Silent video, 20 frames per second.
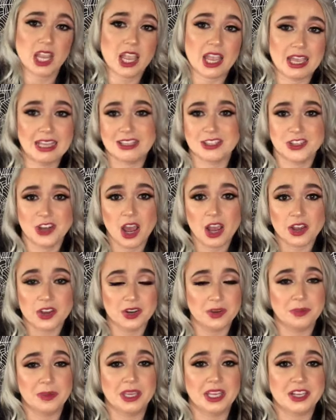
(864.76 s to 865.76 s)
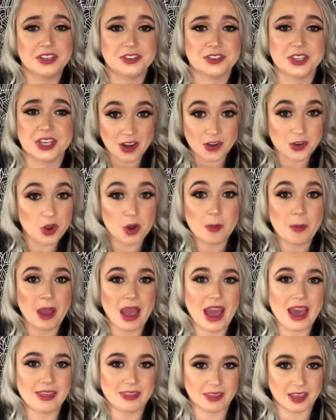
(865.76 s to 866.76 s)
It's not going to be easy. No
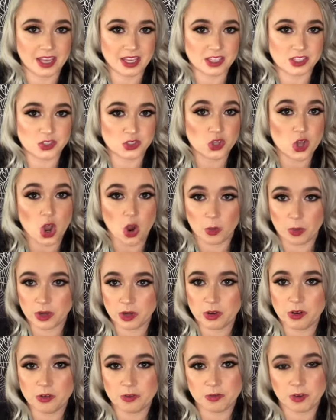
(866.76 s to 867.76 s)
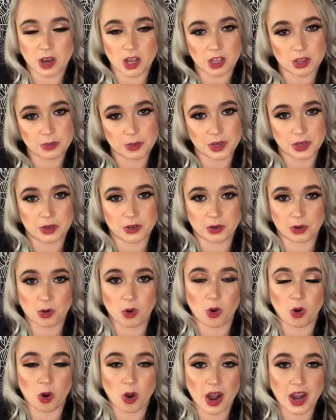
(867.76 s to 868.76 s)
path is. When you are following your
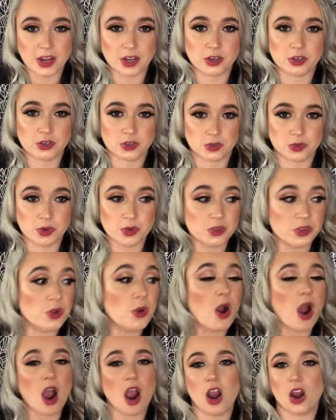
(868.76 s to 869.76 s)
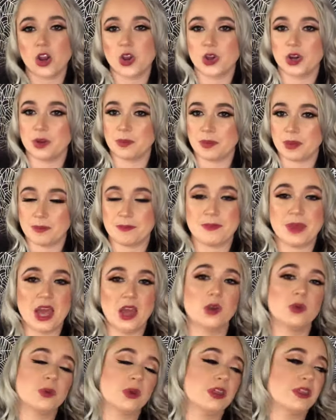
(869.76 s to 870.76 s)
core and your truth, you are going to be met
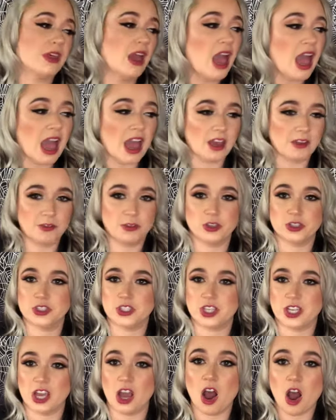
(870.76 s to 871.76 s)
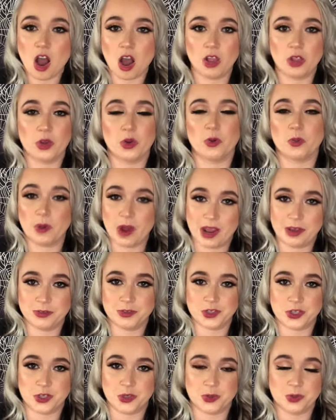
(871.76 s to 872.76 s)
with adversity all
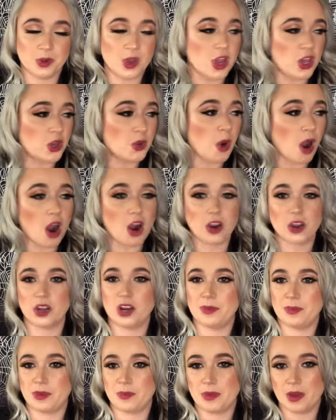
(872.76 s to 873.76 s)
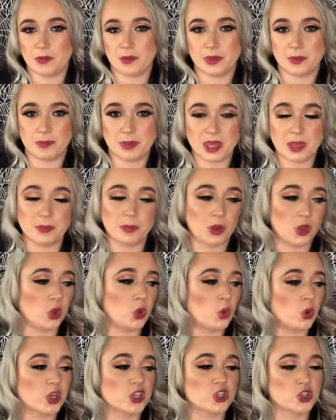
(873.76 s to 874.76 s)
around you. You are going to be met with people
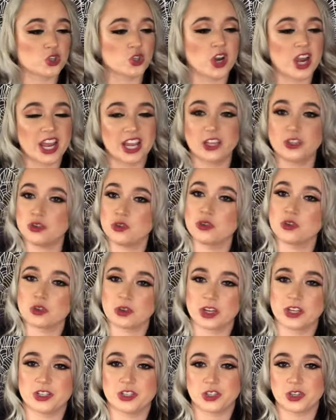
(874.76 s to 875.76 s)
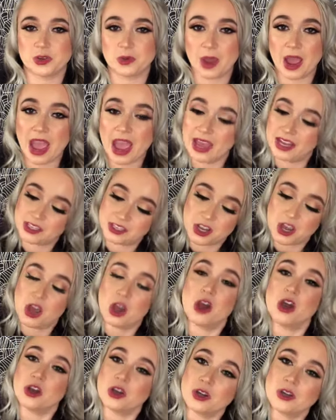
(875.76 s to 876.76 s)
who are trying to crush you and
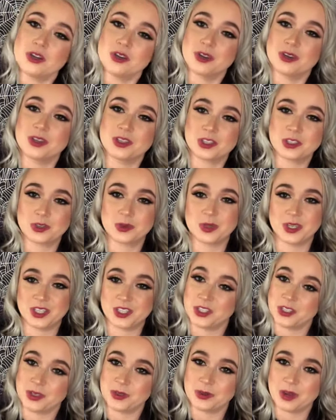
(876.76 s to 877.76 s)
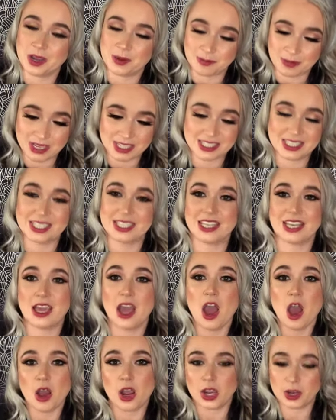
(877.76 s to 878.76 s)
squish you and basically
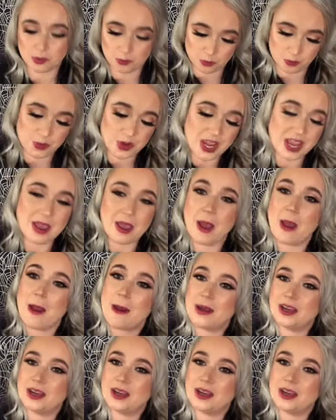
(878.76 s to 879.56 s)
redefine